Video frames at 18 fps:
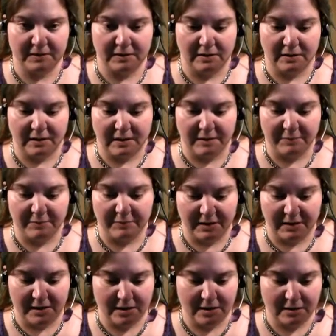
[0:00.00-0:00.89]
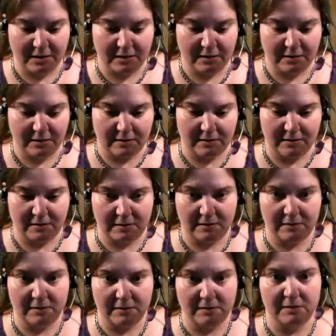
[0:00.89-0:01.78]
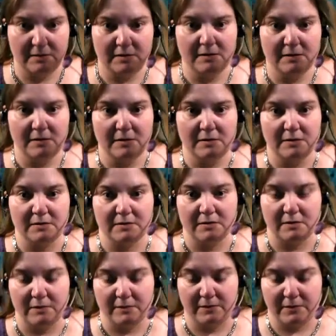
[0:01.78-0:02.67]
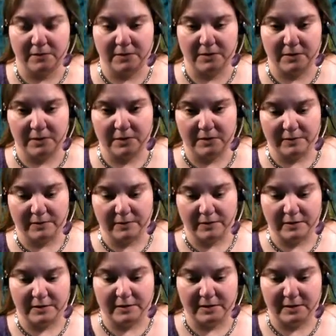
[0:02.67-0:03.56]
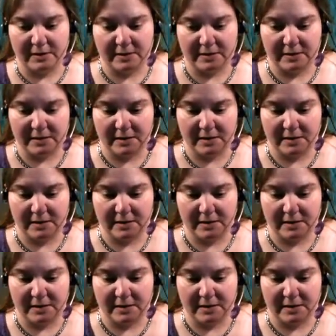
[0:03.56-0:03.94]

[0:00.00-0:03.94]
lap blanket. So for this one is